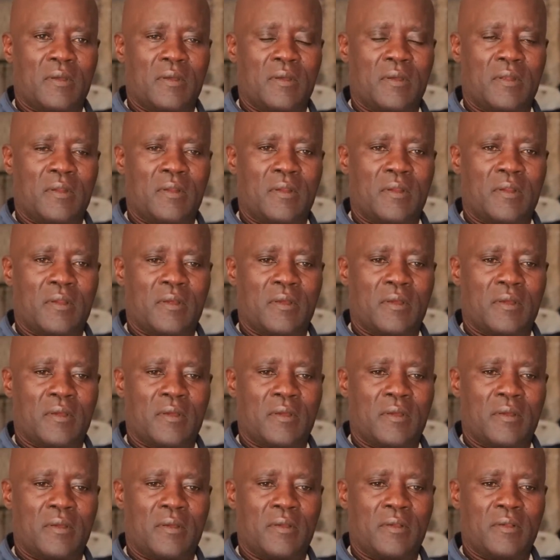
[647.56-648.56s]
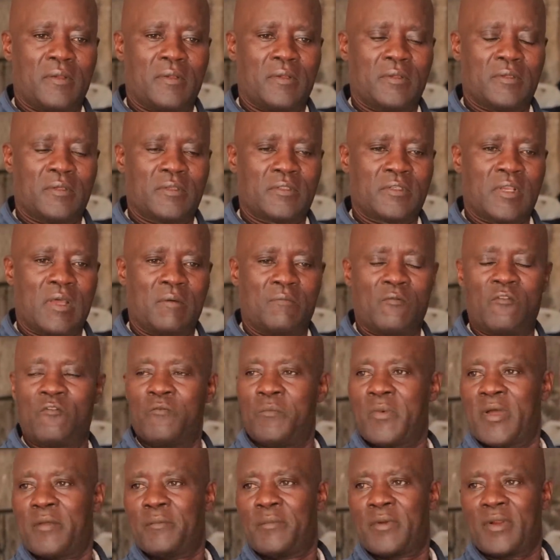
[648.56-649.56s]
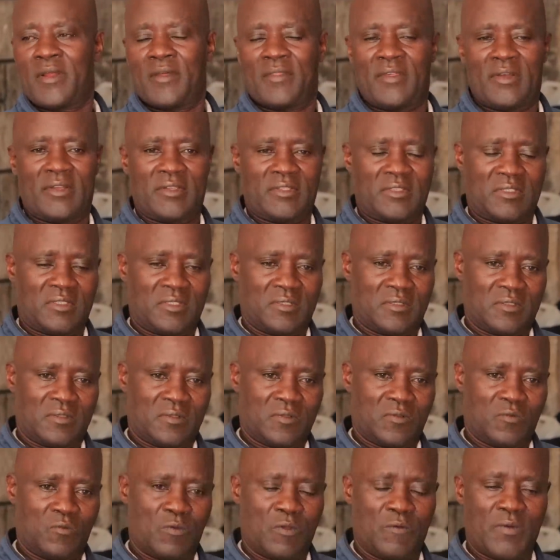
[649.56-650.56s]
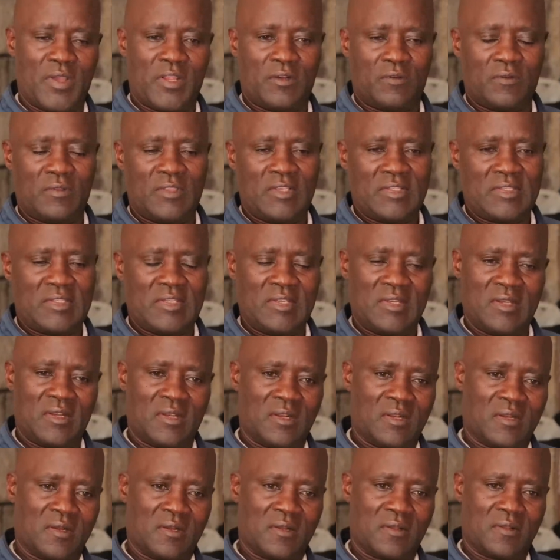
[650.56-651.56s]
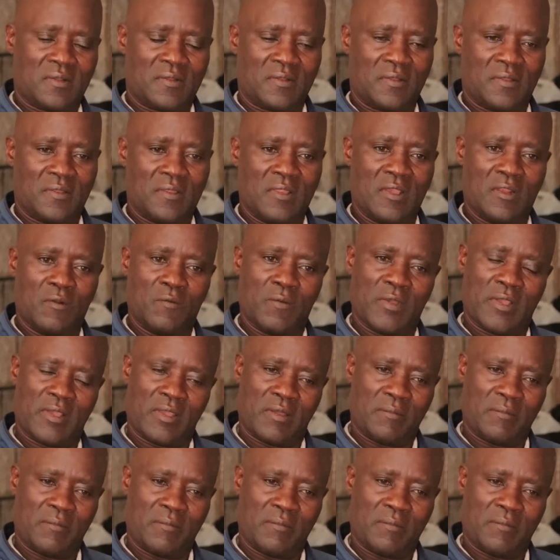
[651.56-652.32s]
and some of my brothers. We went to the scene, then we